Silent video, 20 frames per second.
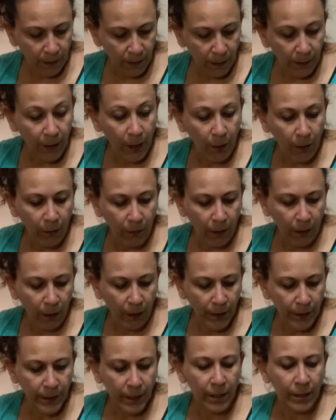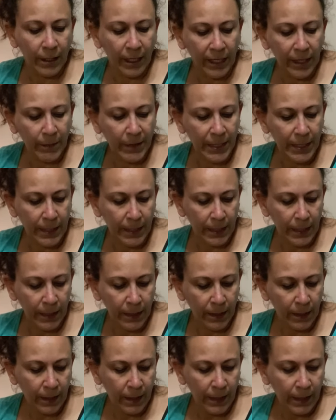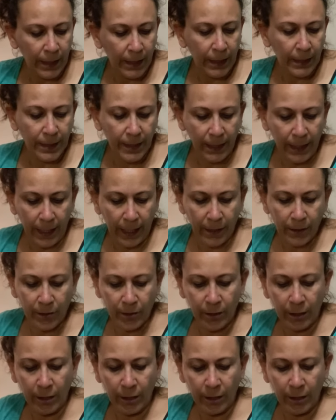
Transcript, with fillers: No, Art Unlimited. It's an extra